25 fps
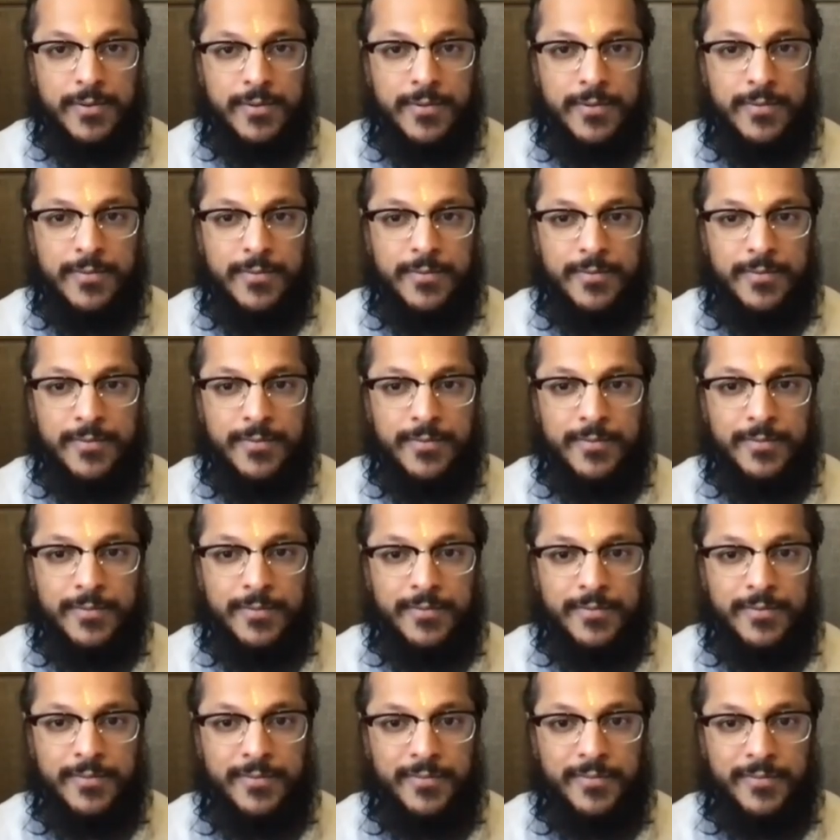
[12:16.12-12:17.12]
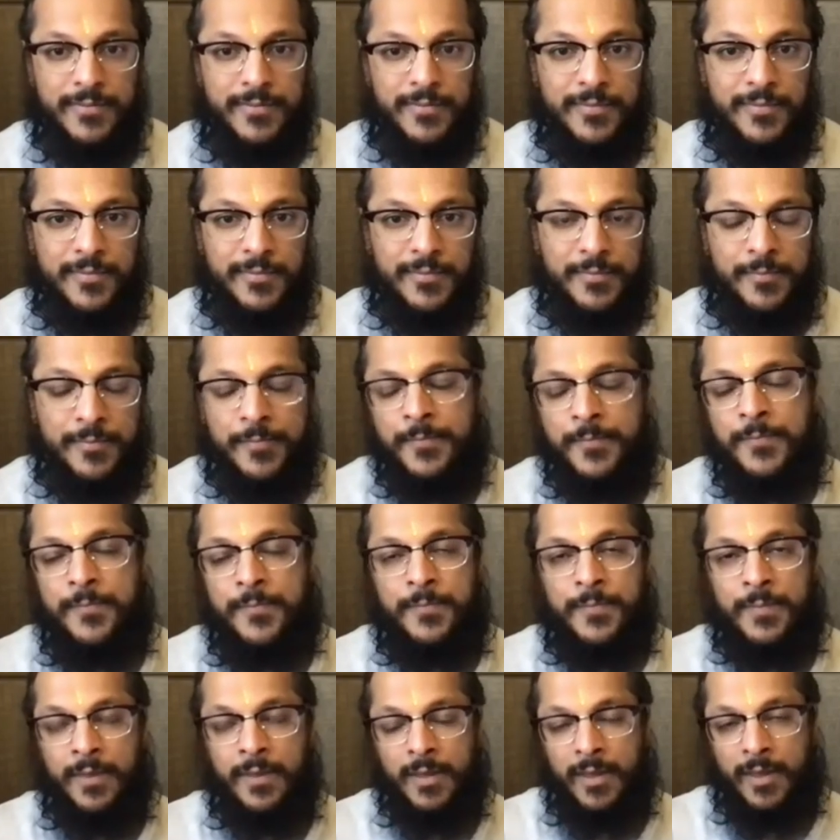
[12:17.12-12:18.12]

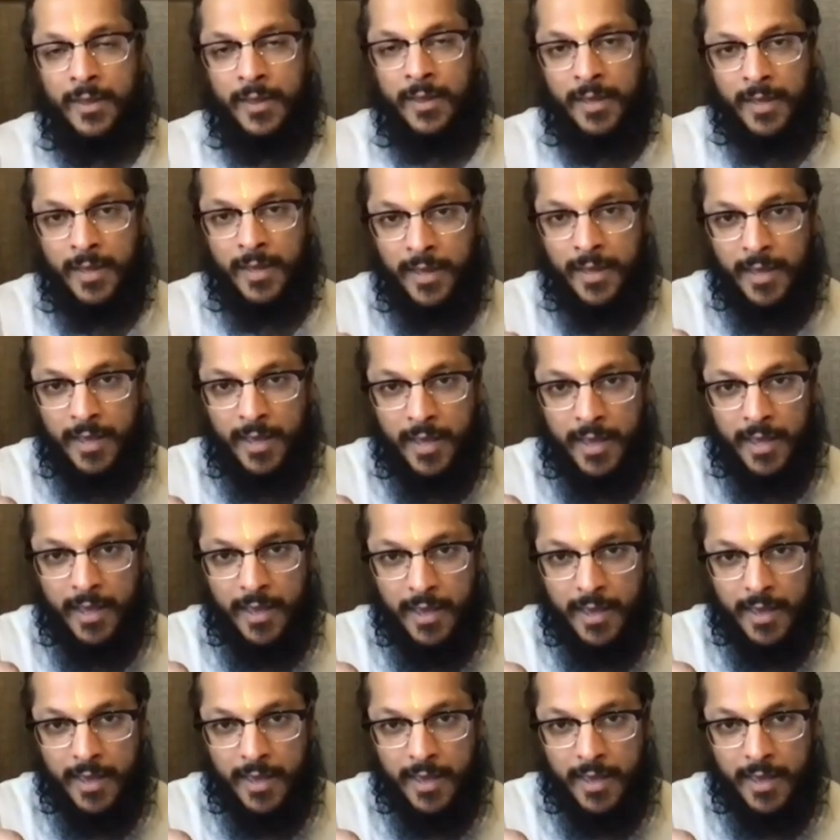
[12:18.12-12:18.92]
No one is speaking in this clip.